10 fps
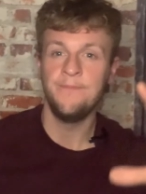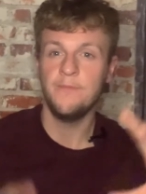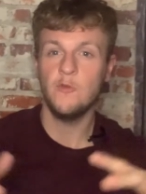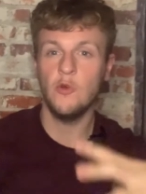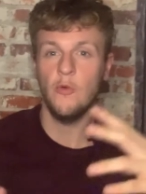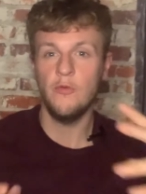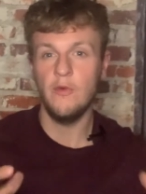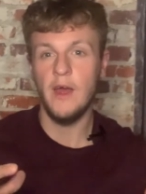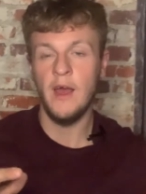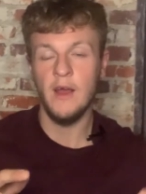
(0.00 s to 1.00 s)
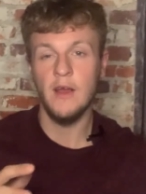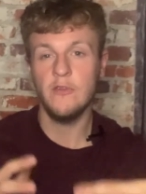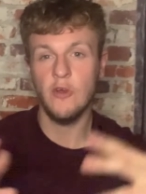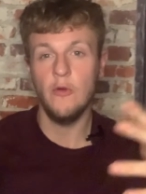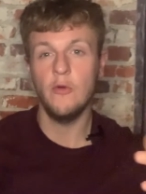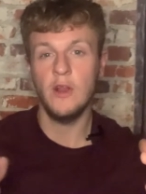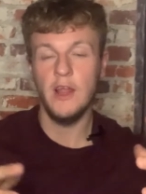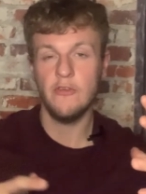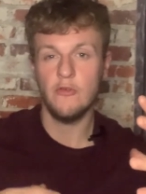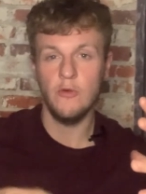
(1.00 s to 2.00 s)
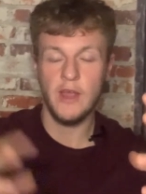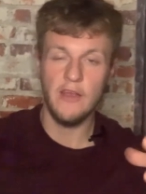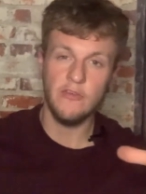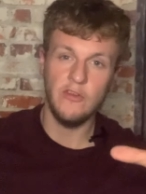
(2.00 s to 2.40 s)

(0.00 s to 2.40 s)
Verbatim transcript: sort of total cholesterol gets